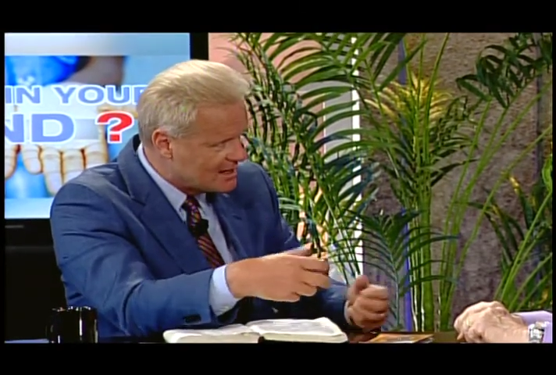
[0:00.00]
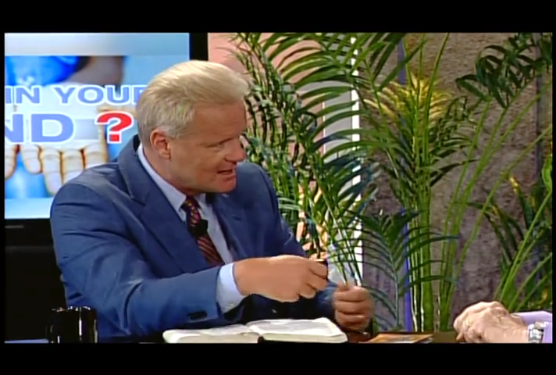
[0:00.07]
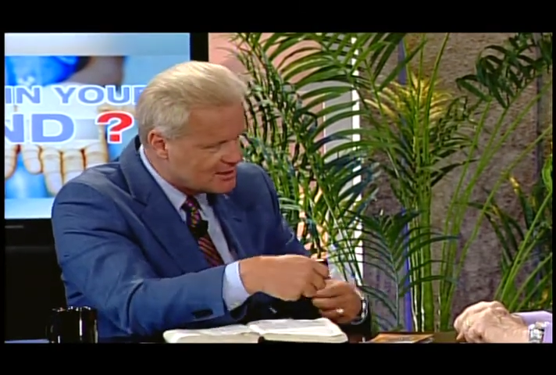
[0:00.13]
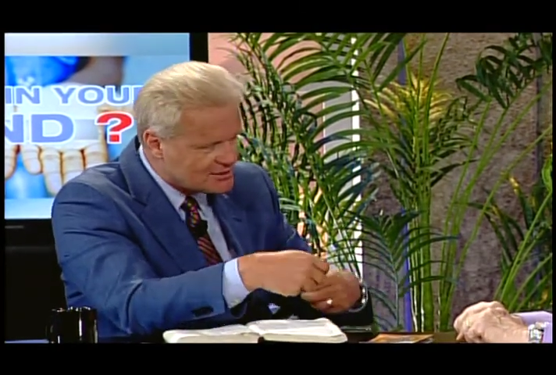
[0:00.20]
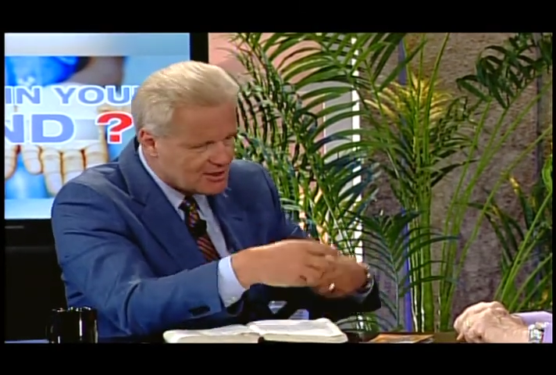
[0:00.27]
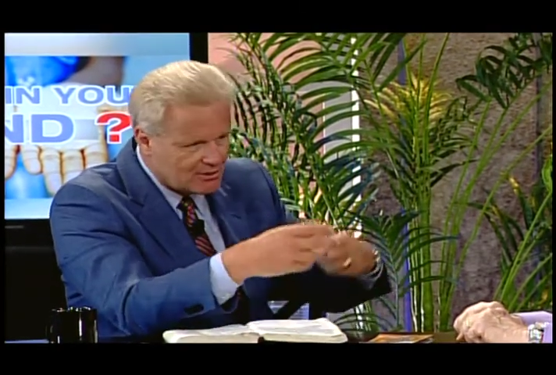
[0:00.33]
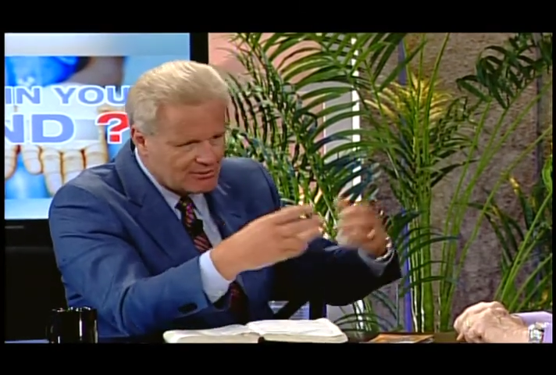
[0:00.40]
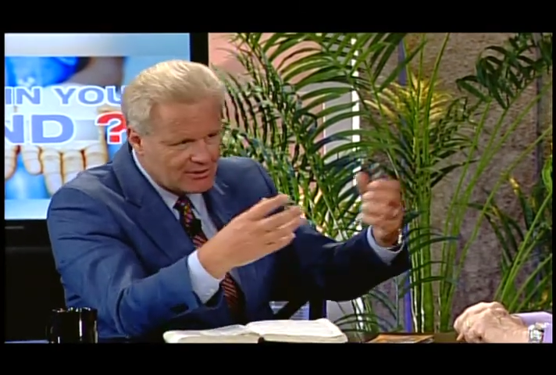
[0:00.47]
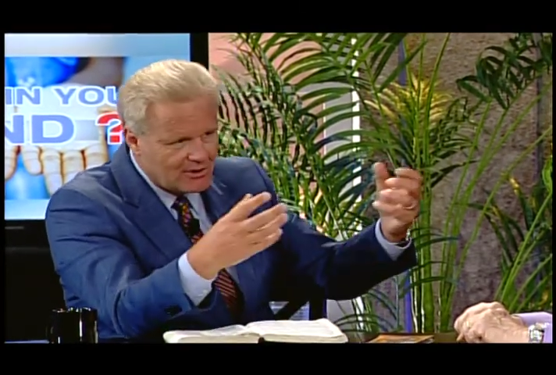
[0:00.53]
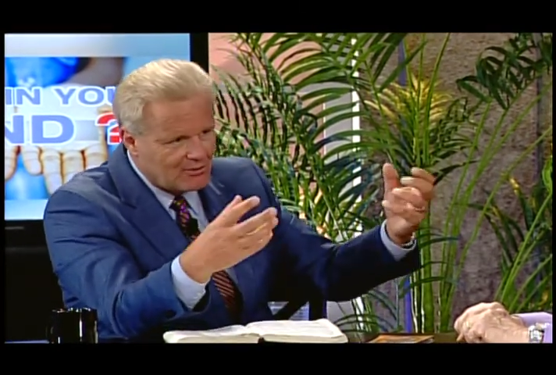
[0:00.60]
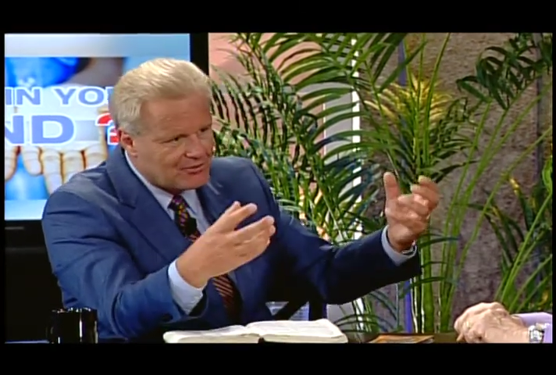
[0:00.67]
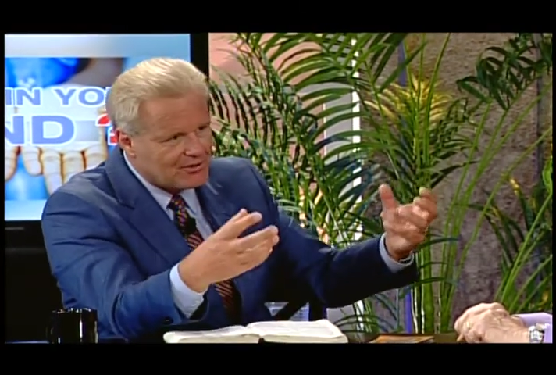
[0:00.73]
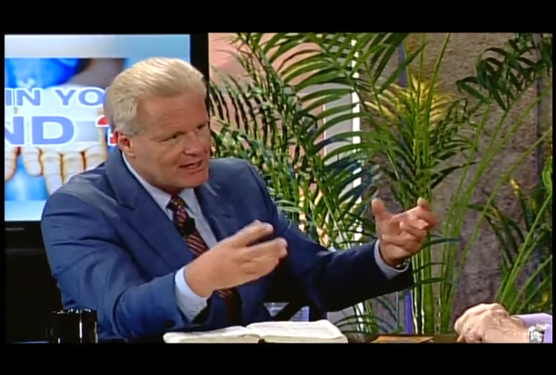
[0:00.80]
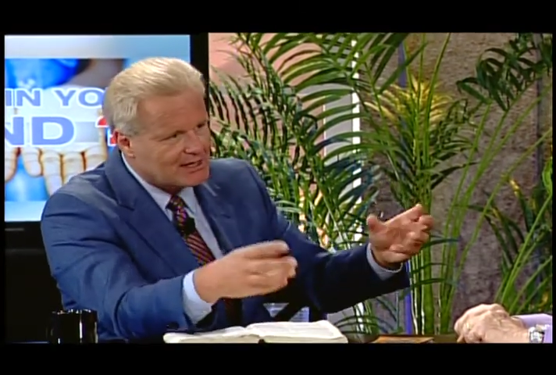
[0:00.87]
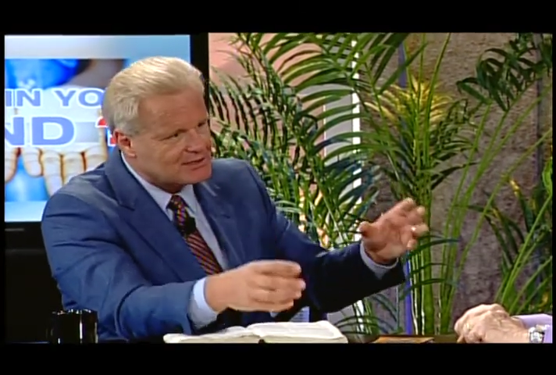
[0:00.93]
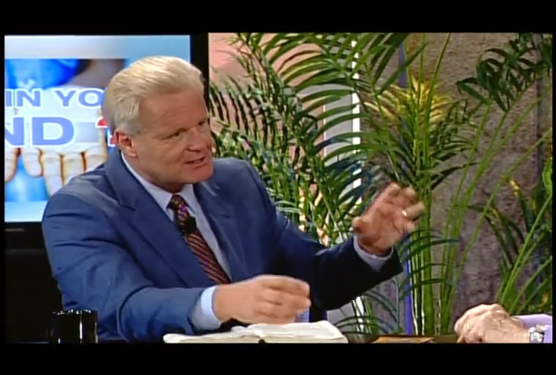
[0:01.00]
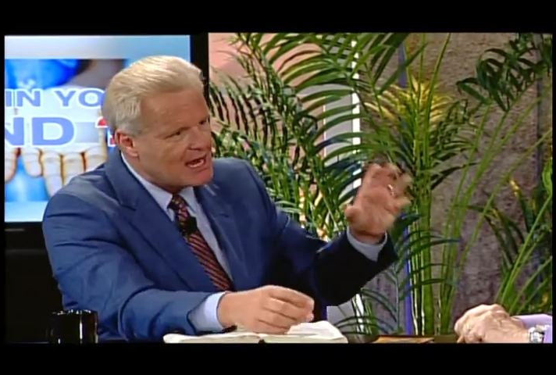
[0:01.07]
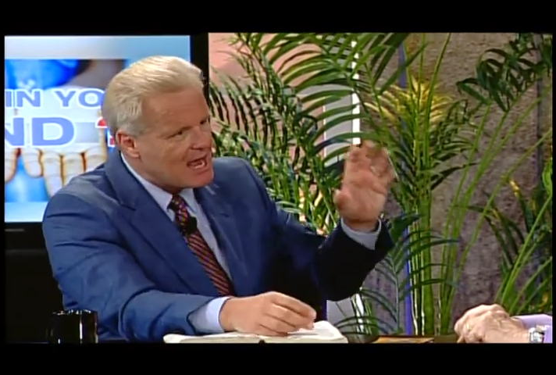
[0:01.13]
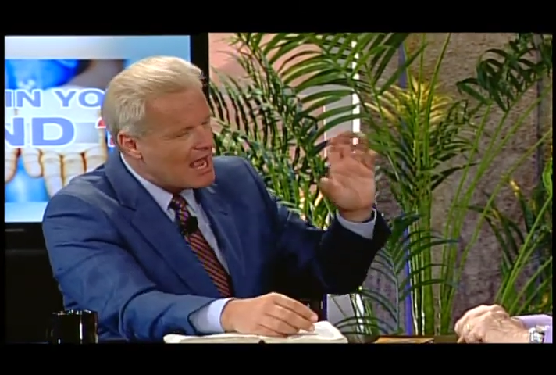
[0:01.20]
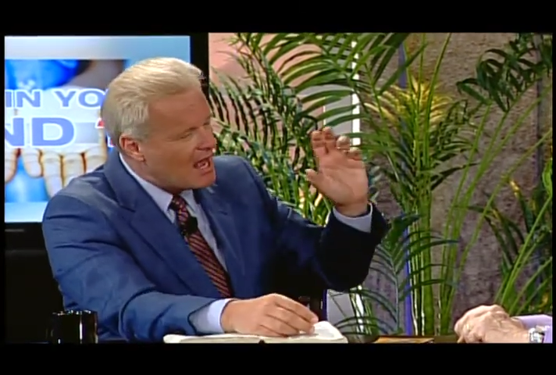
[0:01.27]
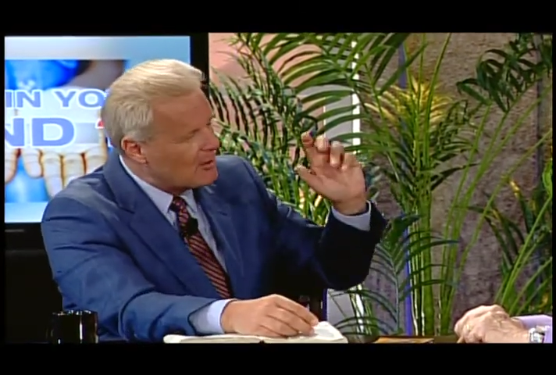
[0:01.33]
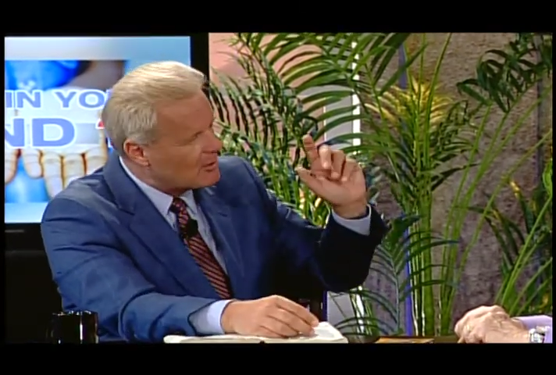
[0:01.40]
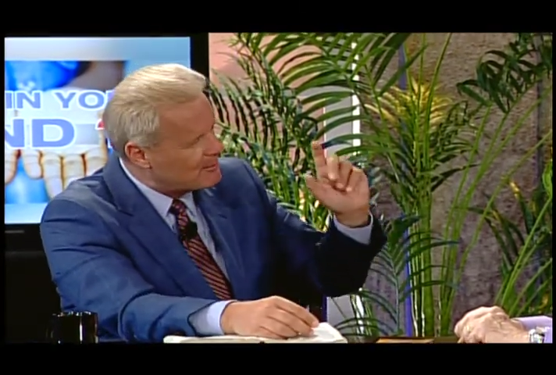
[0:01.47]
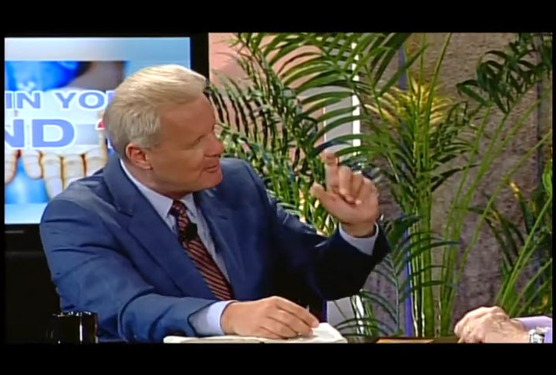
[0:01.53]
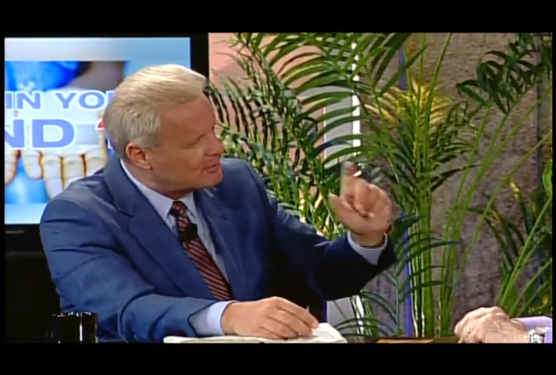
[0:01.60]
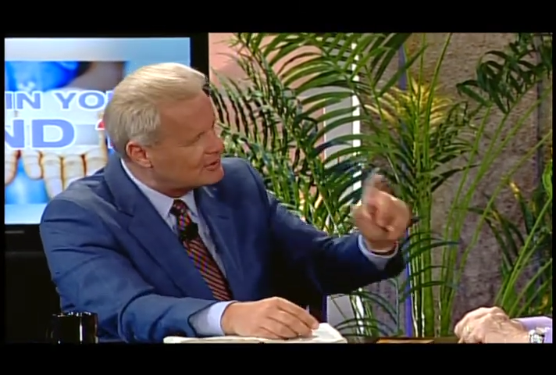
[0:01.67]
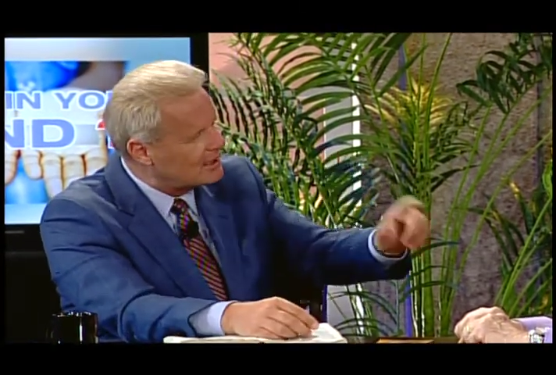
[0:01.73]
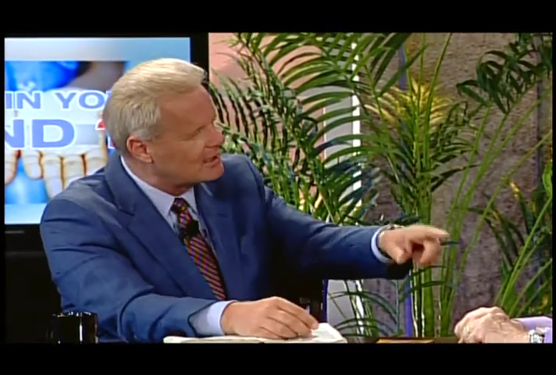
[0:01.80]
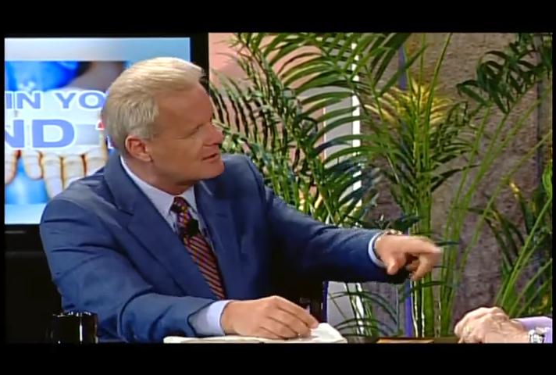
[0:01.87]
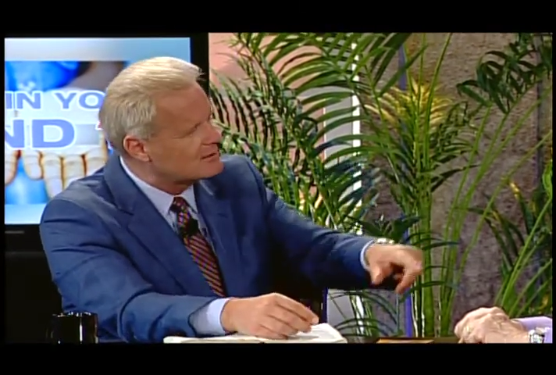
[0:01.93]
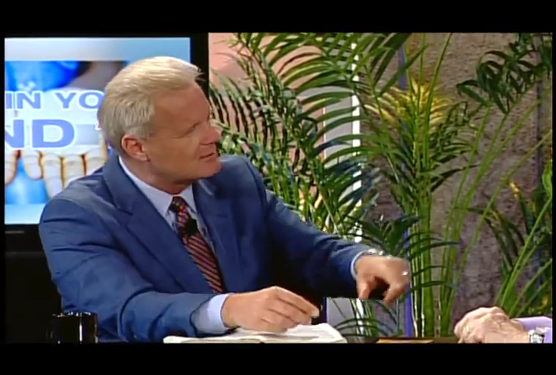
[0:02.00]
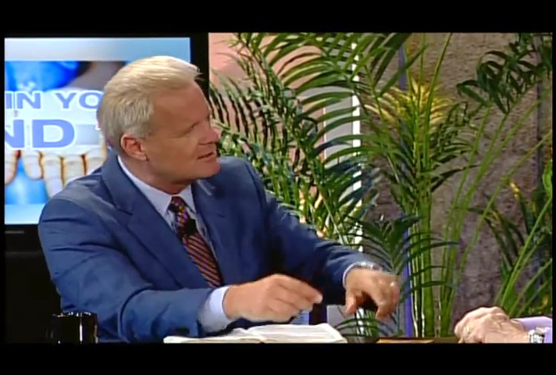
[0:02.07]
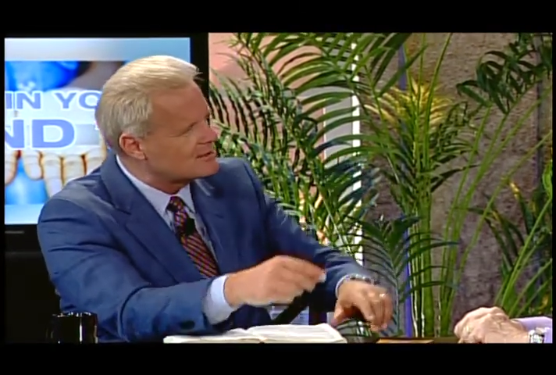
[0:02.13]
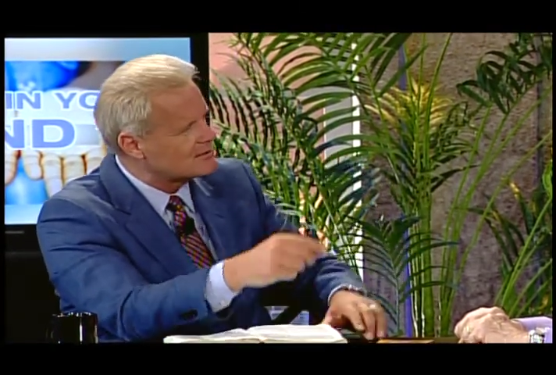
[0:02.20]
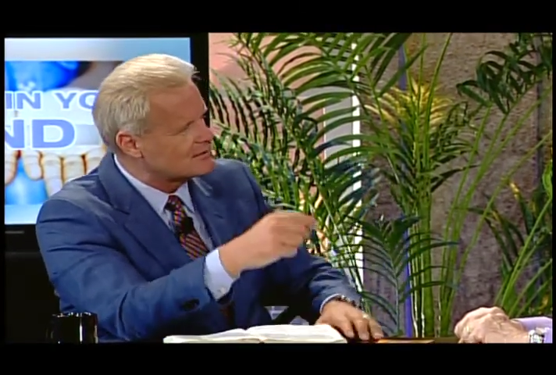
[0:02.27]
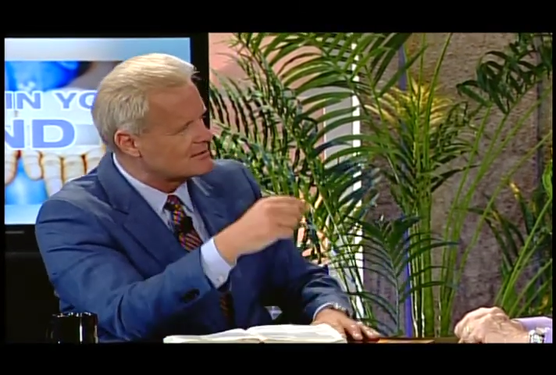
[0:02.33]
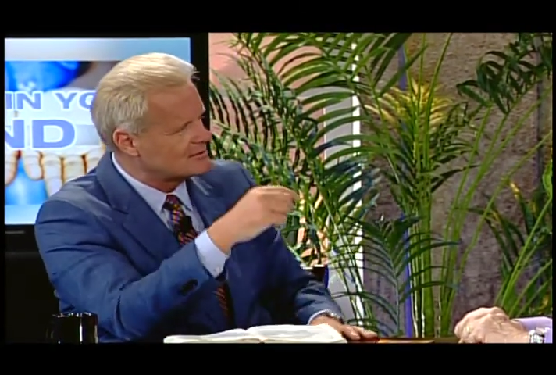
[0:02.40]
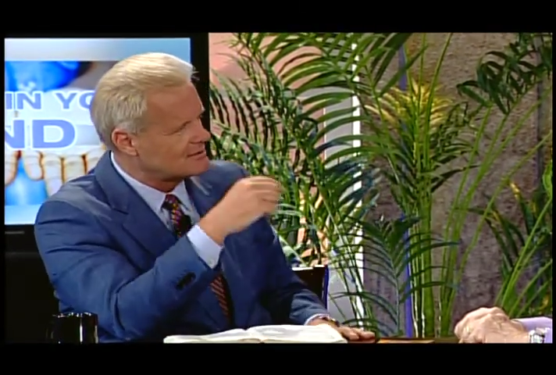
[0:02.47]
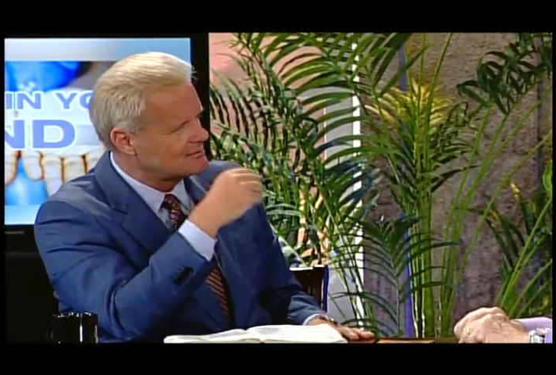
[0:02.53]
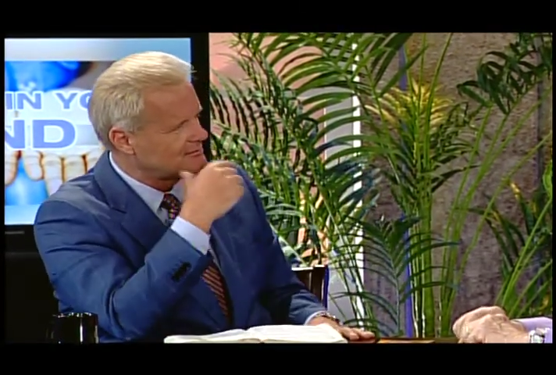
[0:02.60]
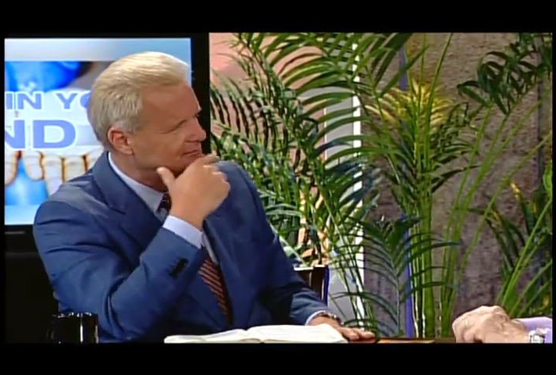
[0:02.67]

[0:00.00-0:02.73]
He sold the whole thing and said, I want to put that into missions.